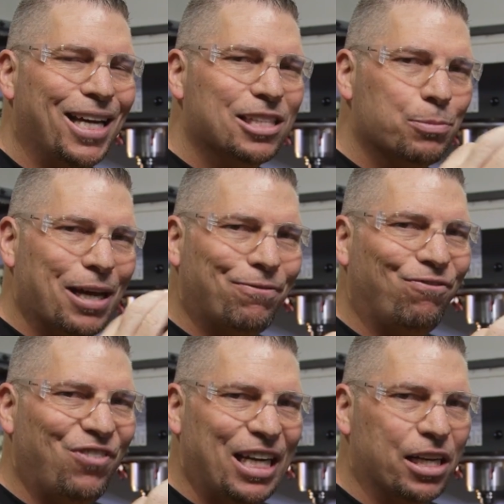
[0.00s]
is my
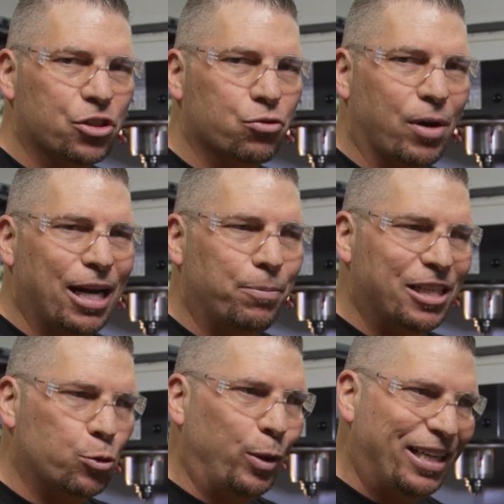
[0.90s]
finish, right?
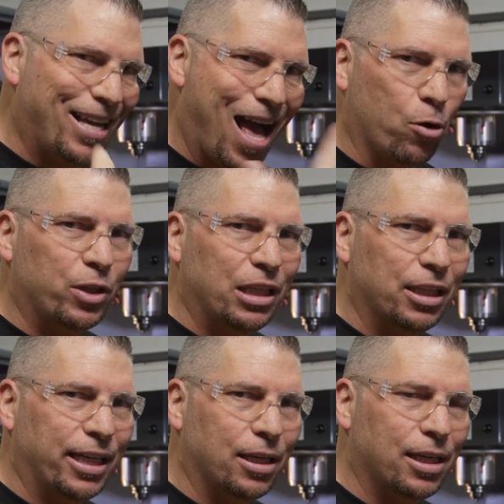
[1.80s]
Because we
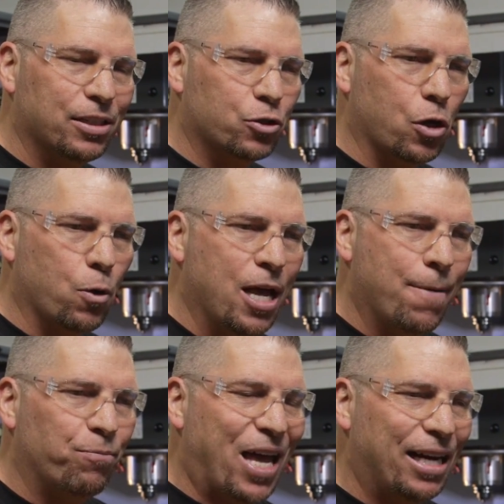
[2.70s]
calculated it, so
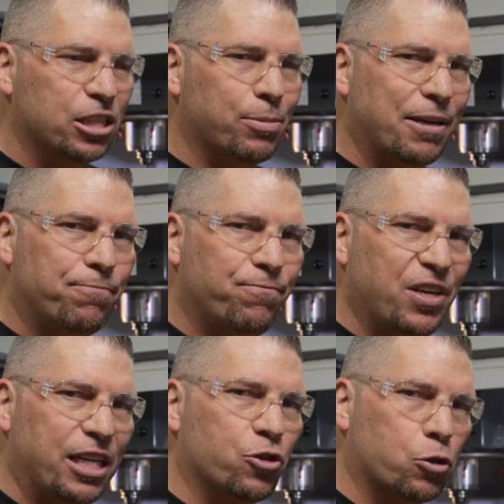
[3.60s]
that is my
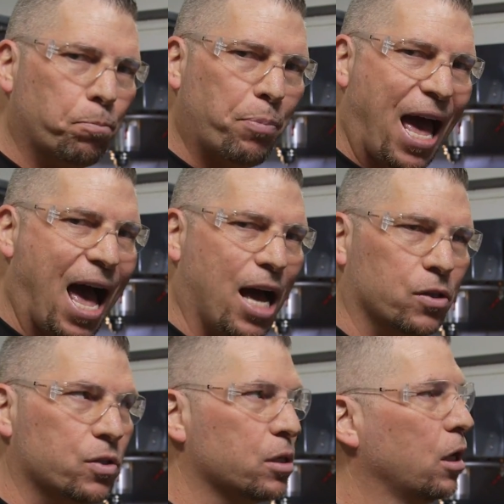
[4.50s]
finished
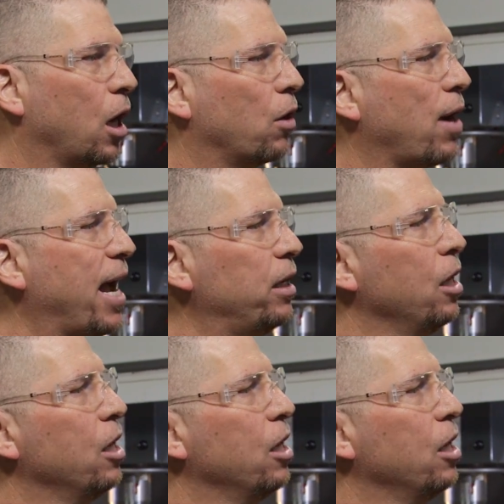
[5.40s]
pass, all right?